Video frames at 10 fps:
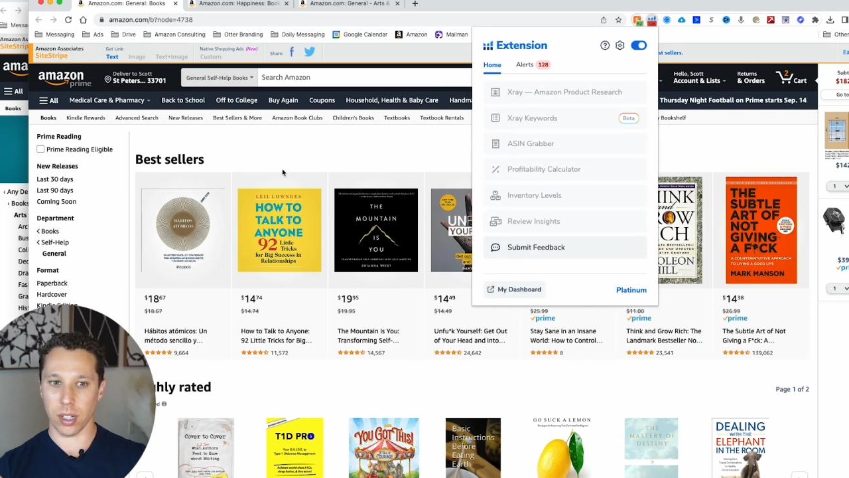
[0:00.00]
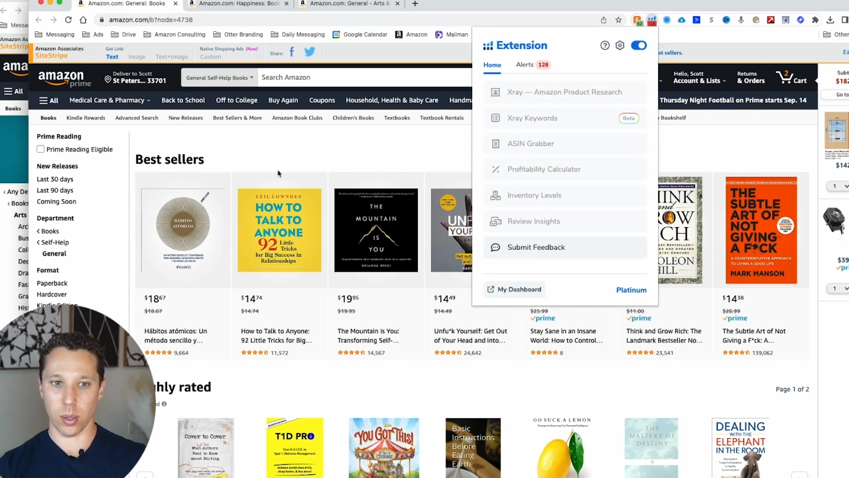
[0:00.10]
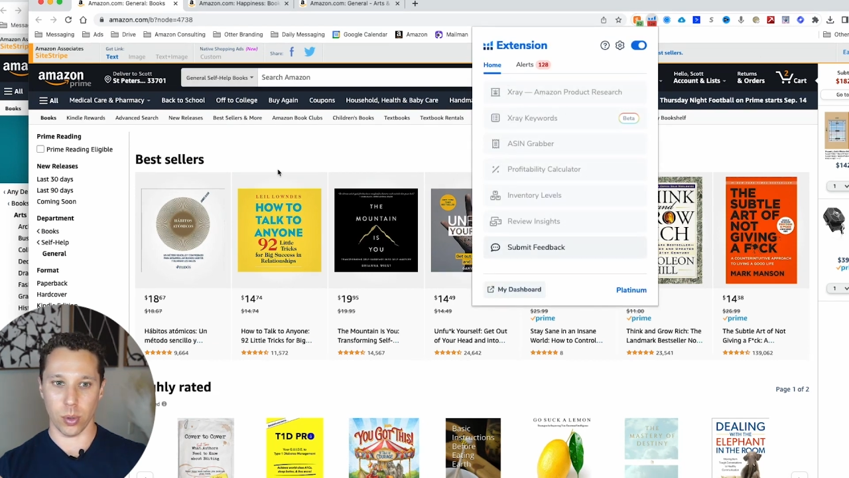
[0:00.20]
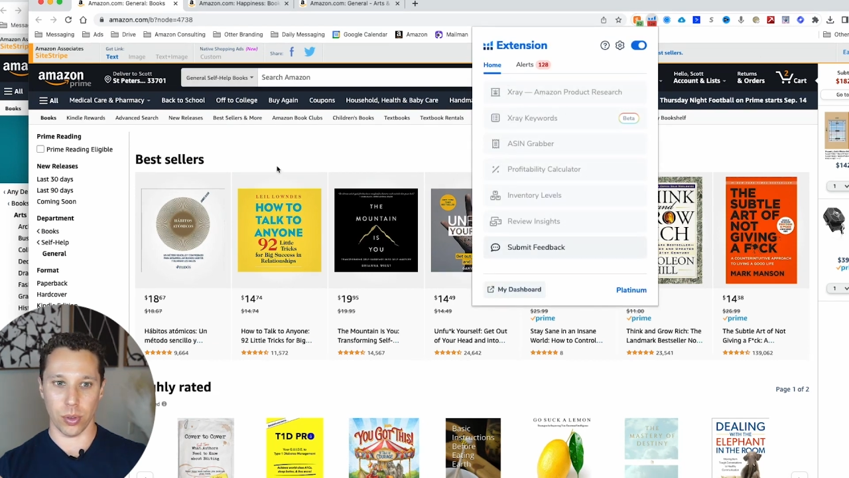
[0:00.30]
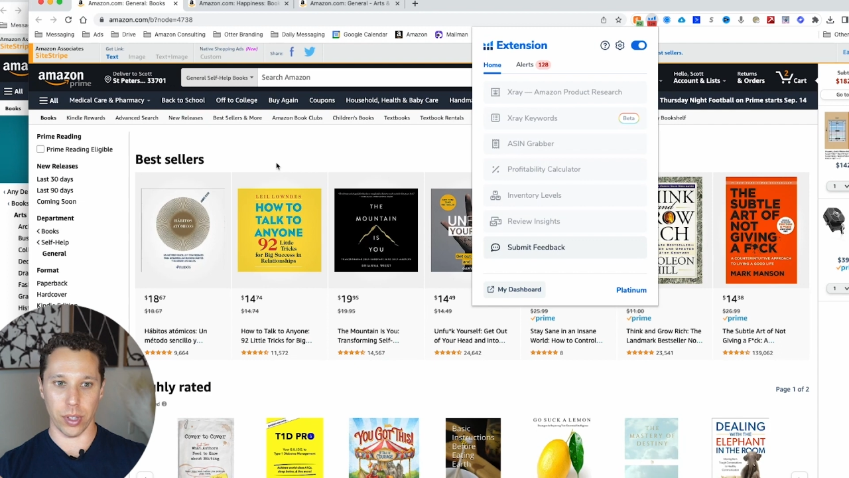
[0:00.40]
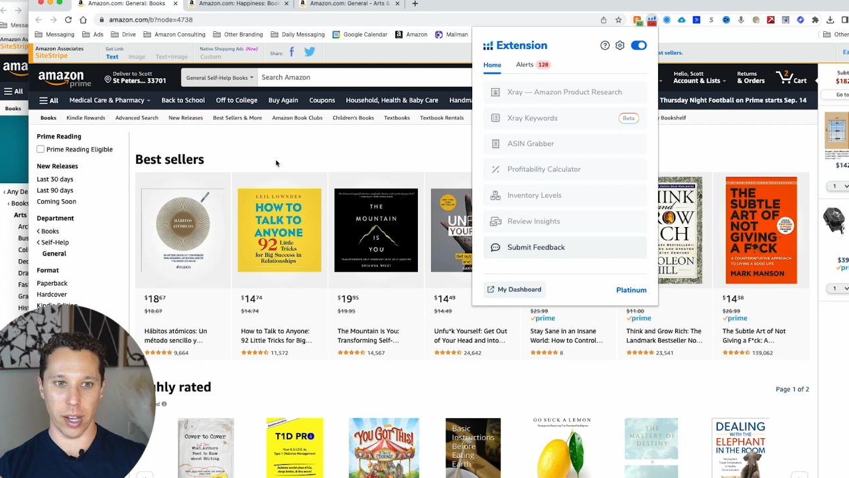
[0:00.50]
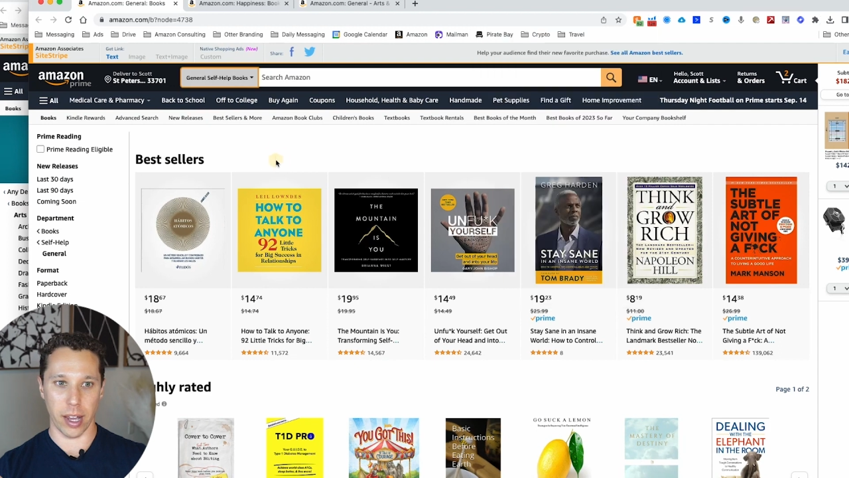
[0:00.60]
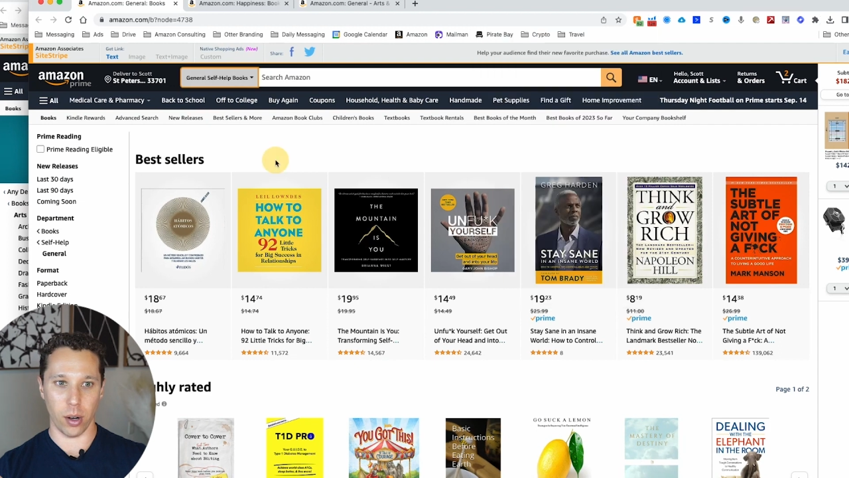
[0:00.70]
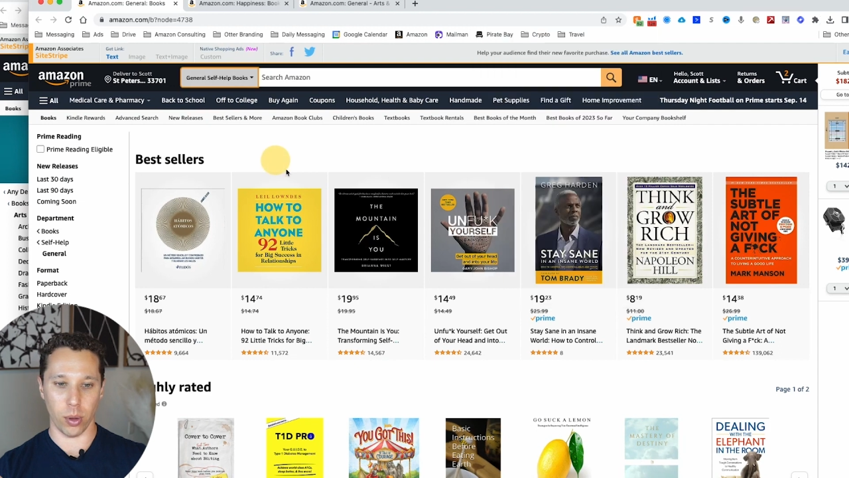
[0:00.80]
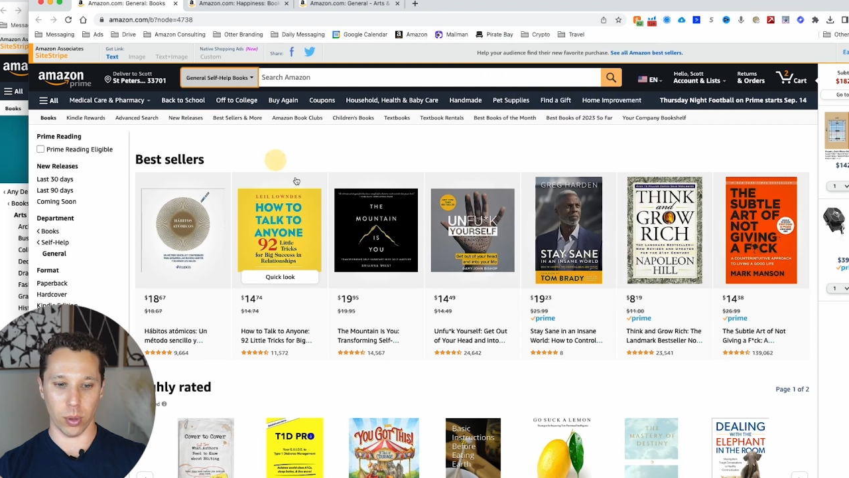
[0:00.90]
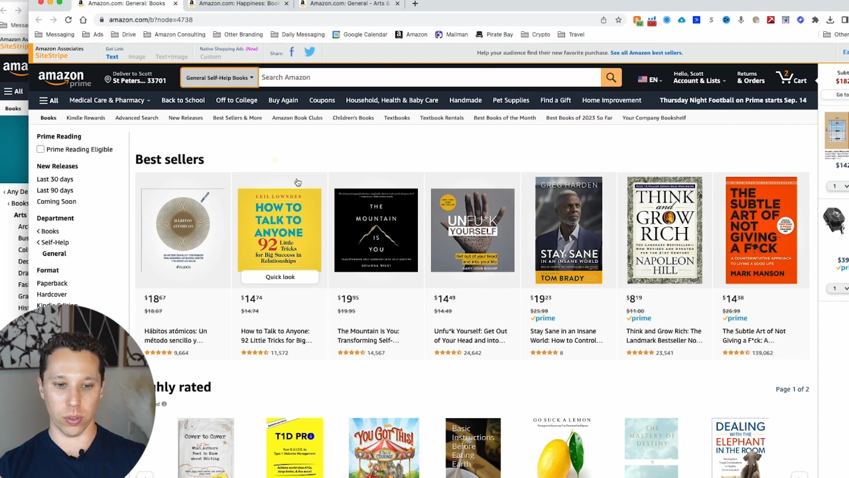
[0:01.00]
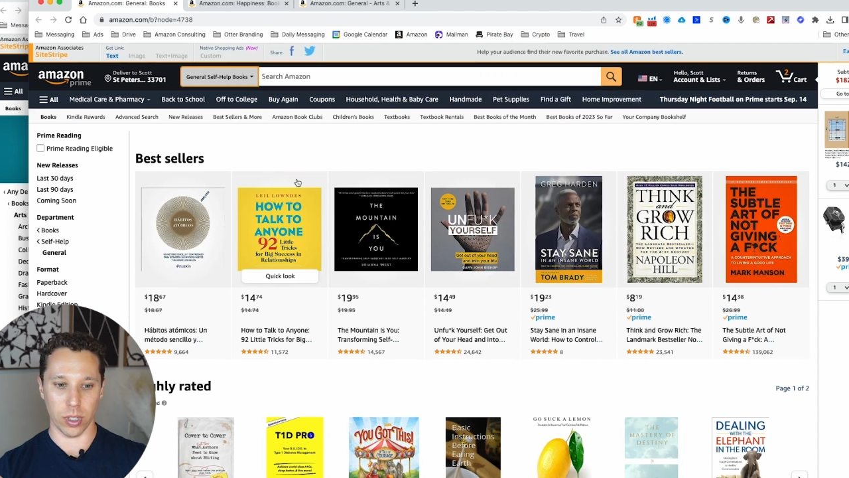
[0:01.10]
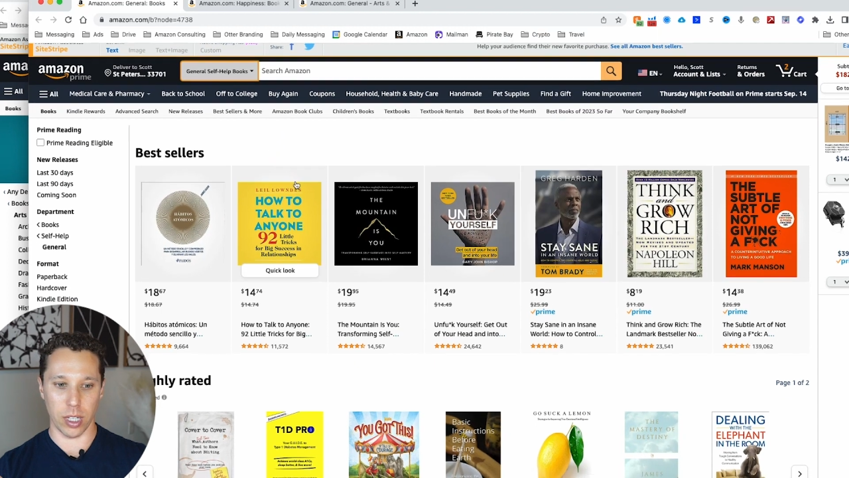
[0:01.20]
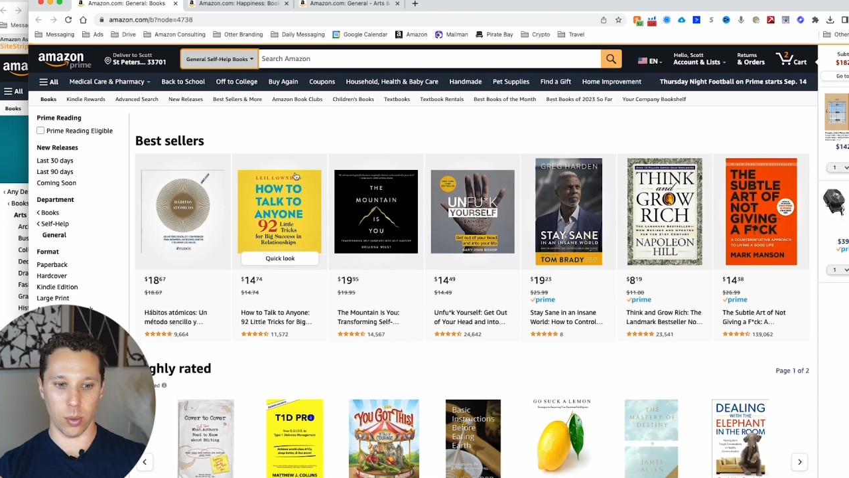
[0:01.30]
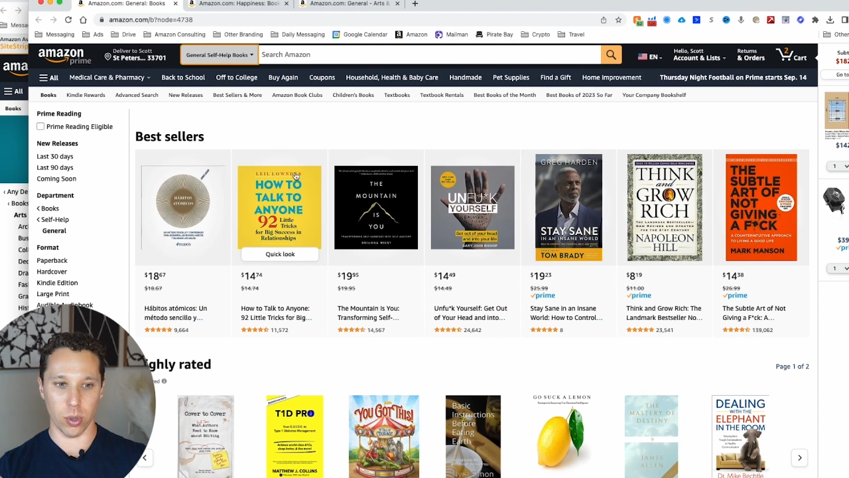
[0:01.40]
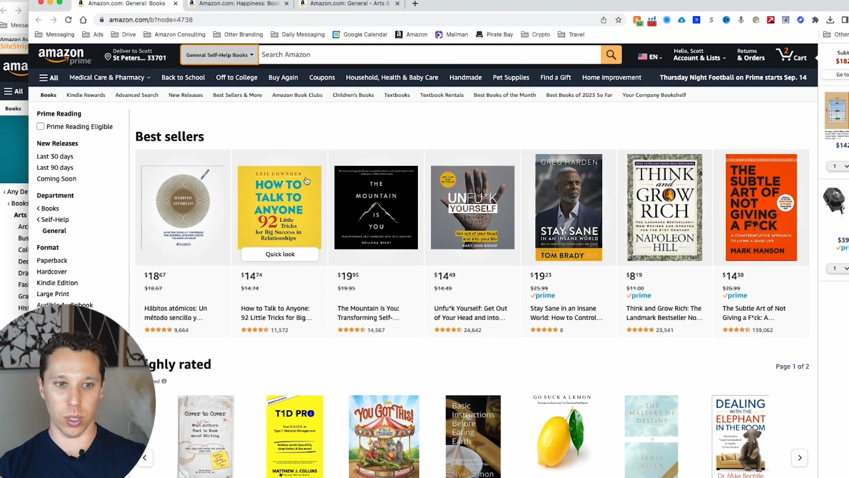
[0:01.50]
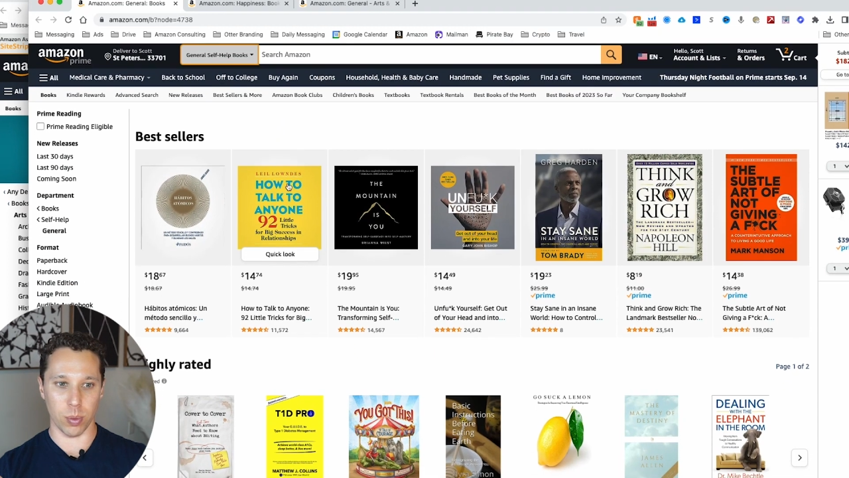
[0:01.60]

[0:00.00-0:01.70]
It will not, it only works for keywords,